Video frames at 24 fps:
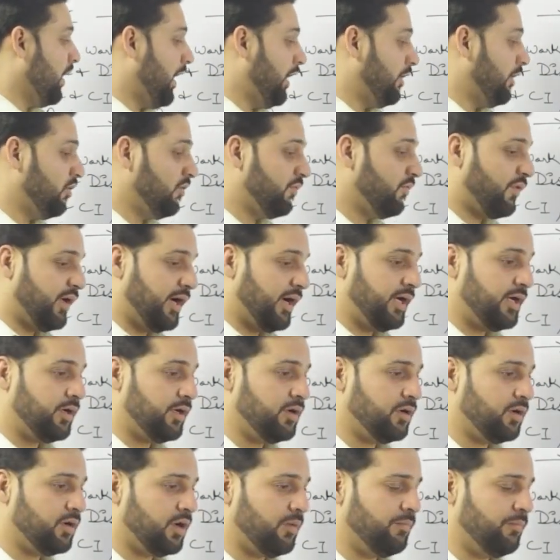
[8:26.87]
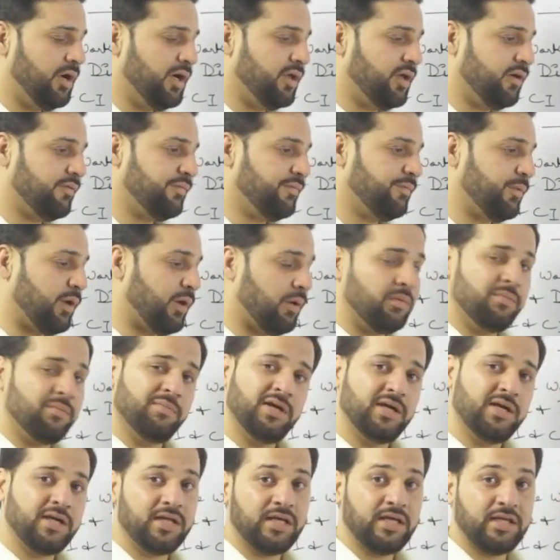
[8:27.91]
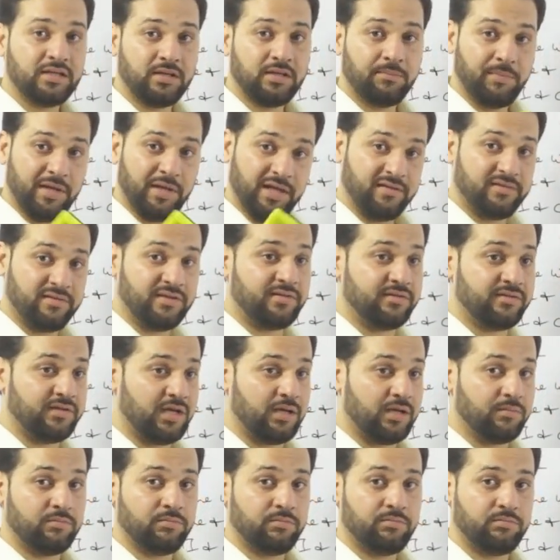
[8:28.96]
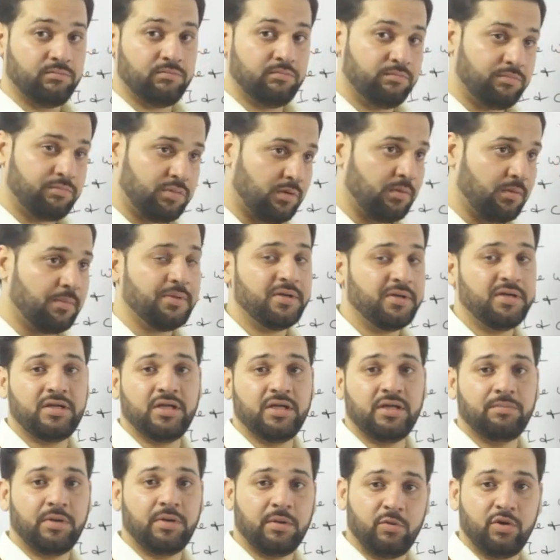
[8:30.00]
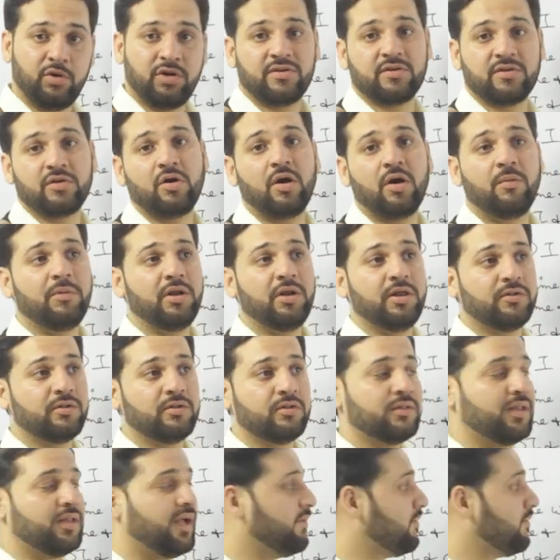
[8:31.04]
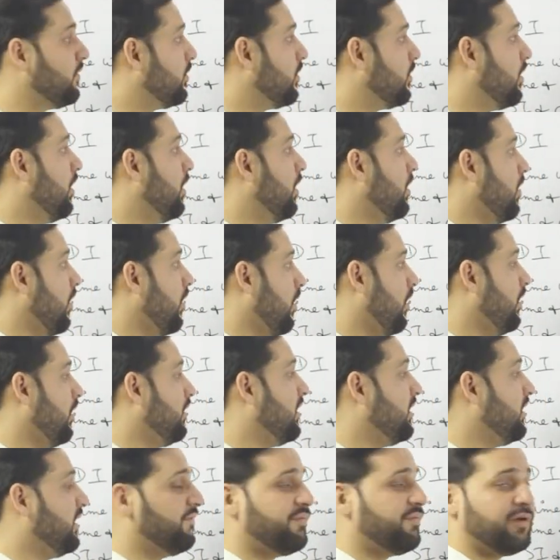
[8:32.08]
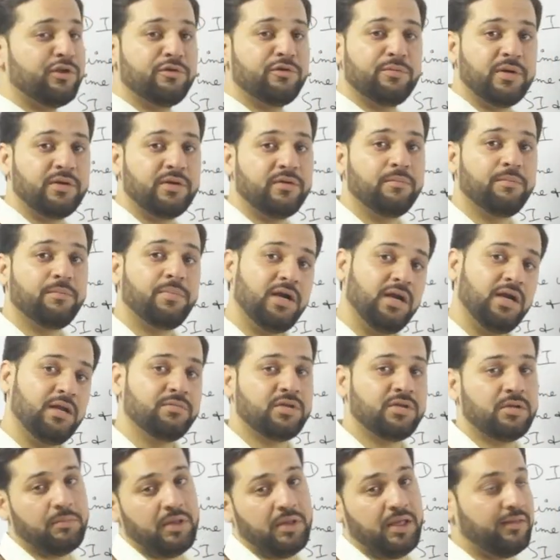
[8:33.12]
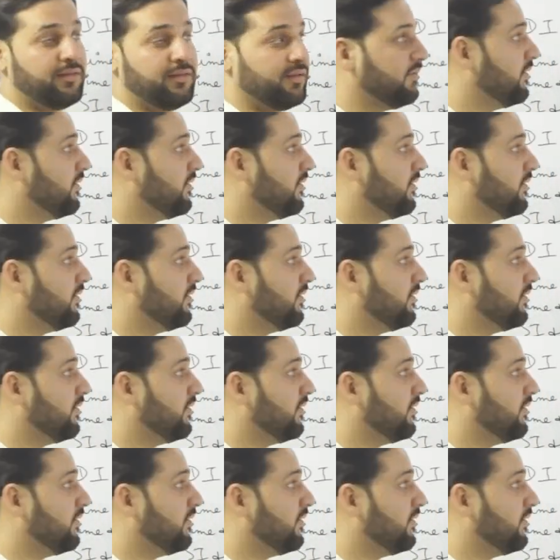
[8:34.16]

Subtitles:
And you will find a bit of probability in the mains exam. Probability, permutation, combination. That's all the difference between prelims and mains